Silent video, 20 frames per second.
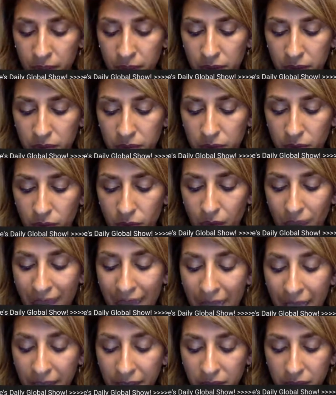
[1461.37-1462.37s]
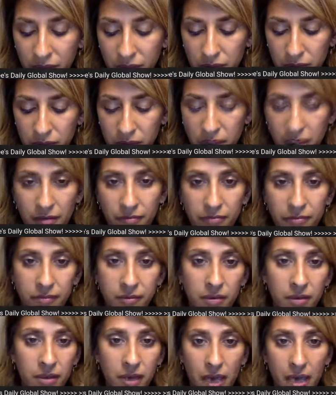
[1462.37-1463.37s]
So anecdotal stuff,
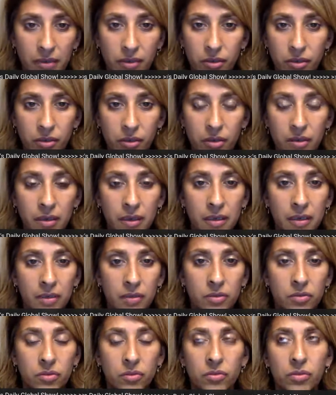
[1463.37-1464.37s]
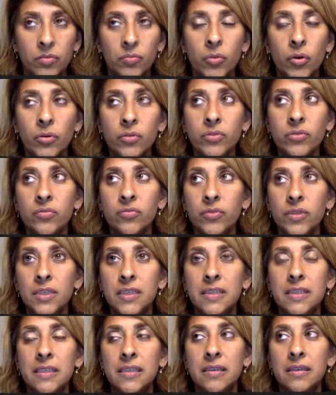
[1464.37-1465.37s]
not good. So the most
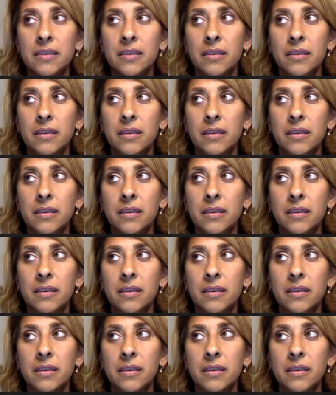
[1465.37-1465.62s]
recent